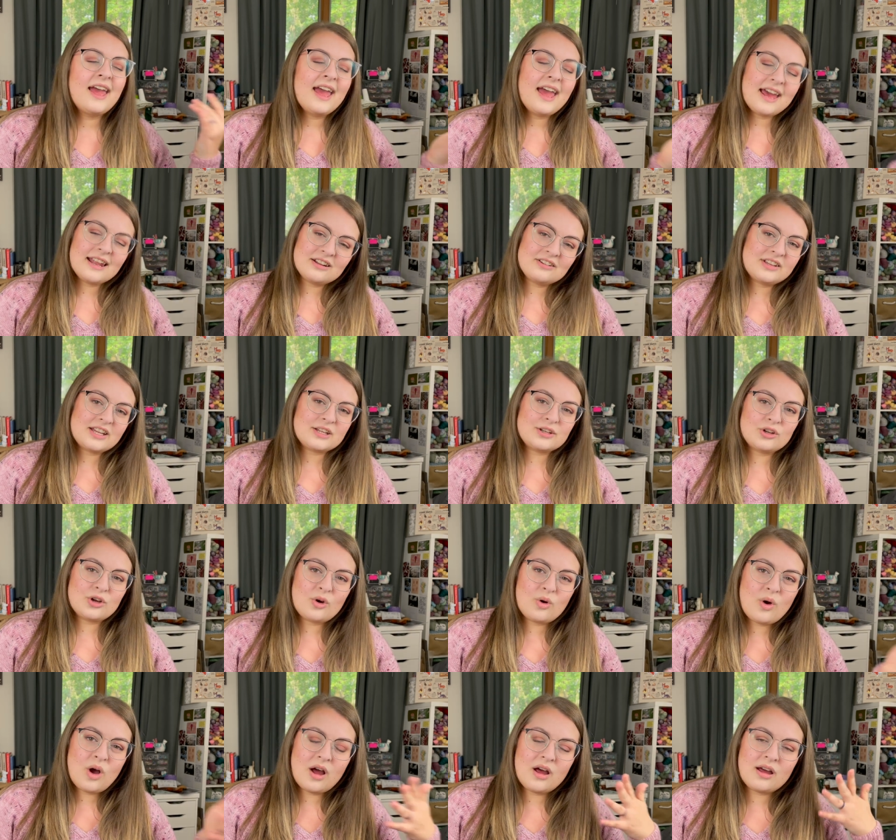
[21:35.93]
and I'll let you
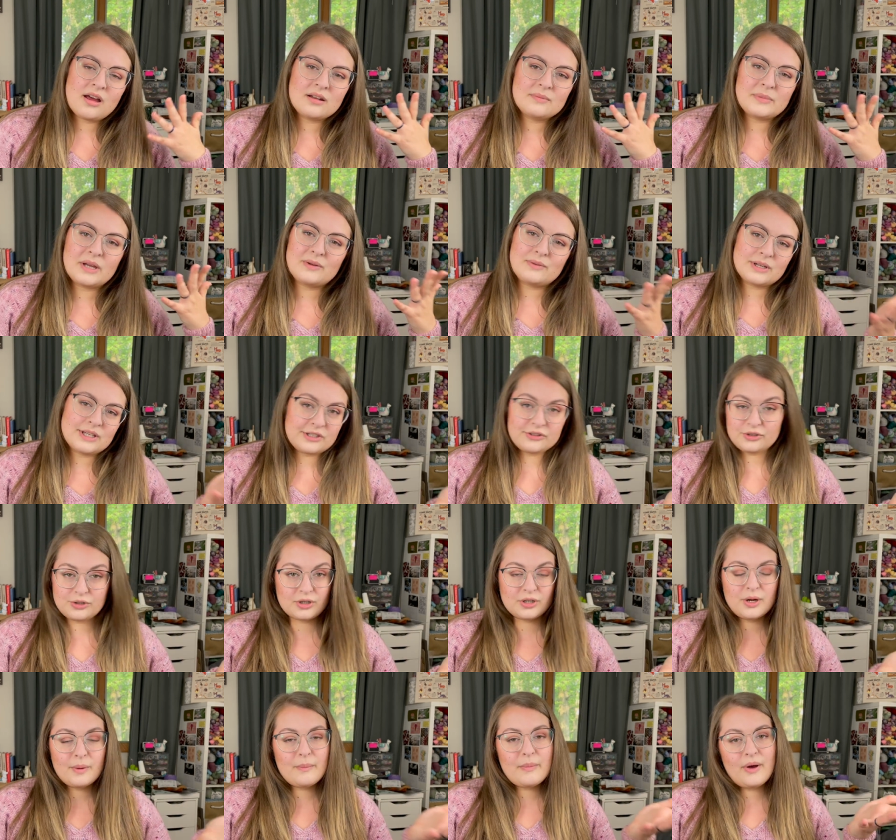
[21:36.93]
know on my
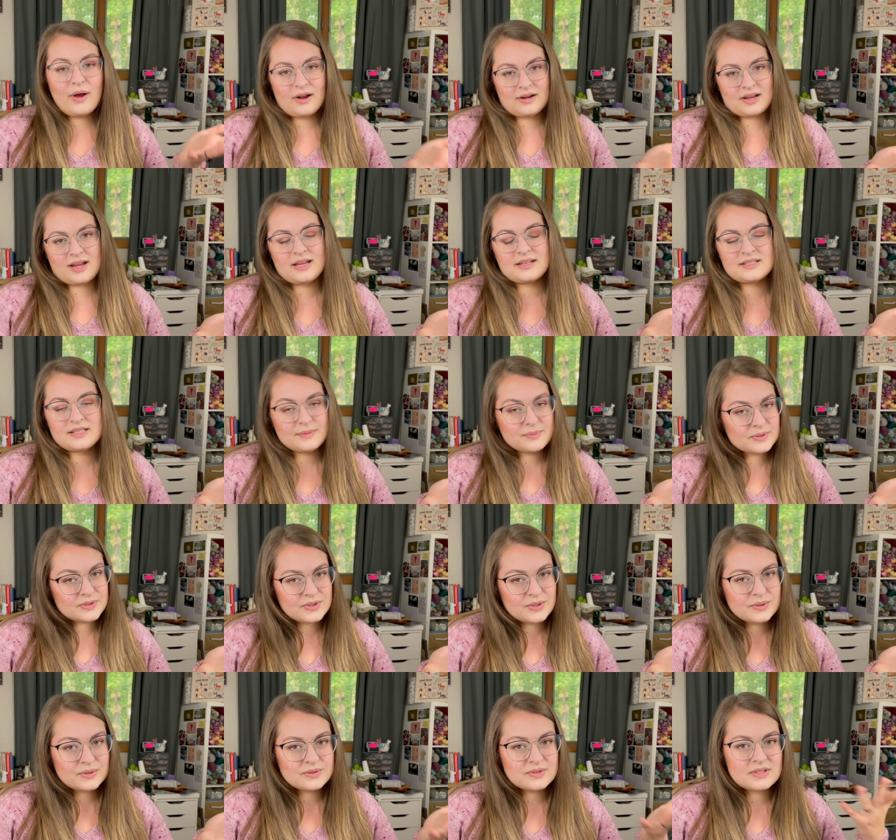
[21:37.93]
regular podcast
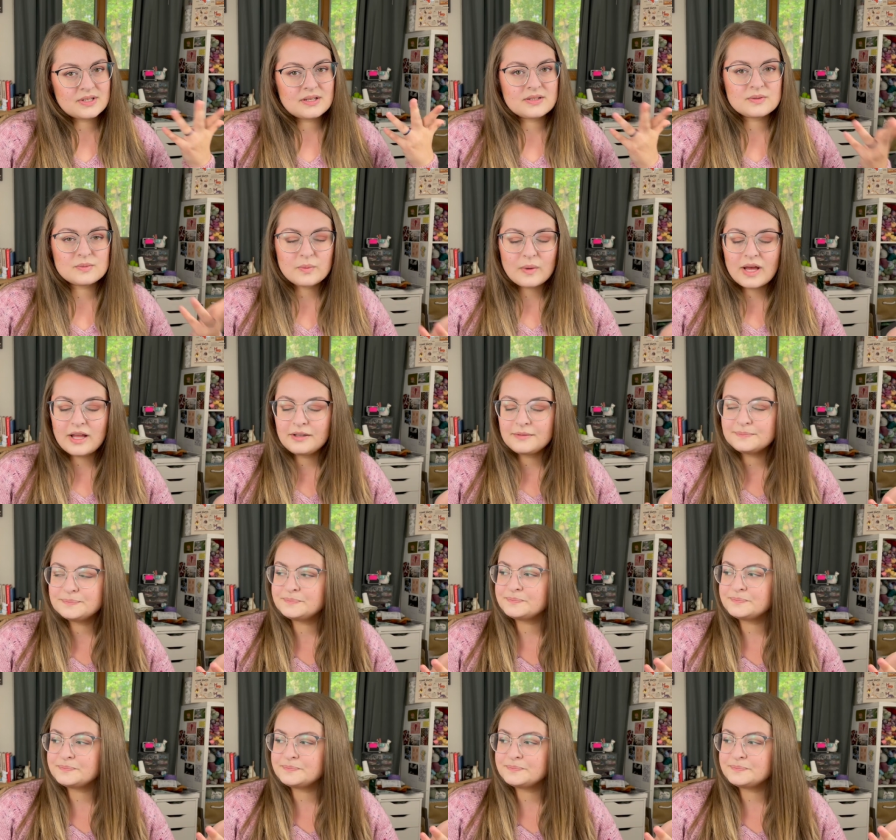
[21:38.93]
episodes as well.